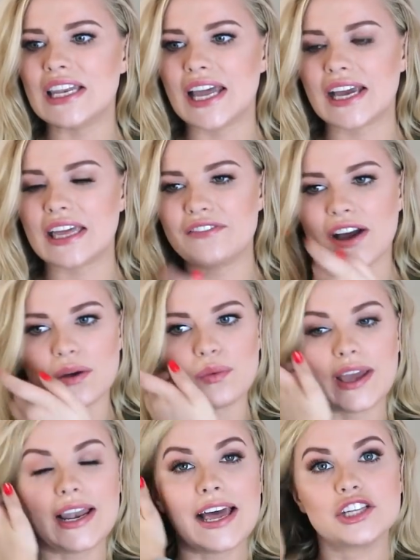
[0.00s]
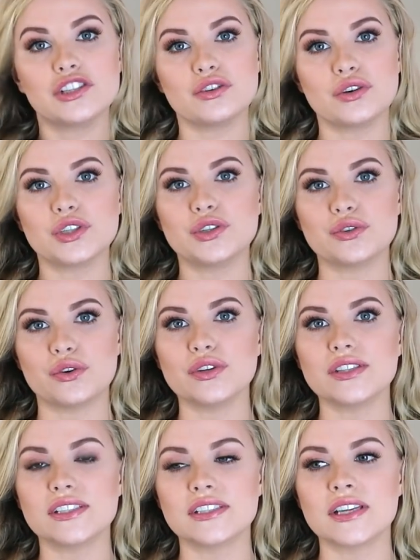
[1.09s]
Like, if I wear like short
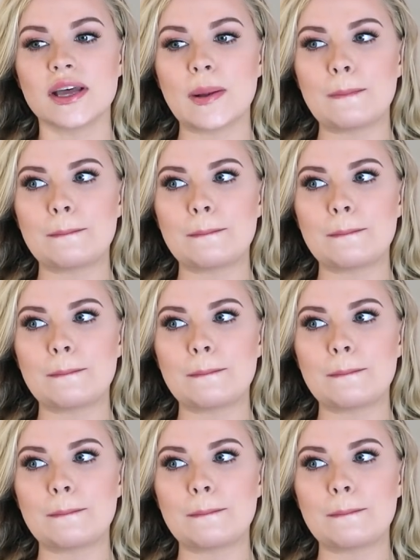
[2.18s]
shorts,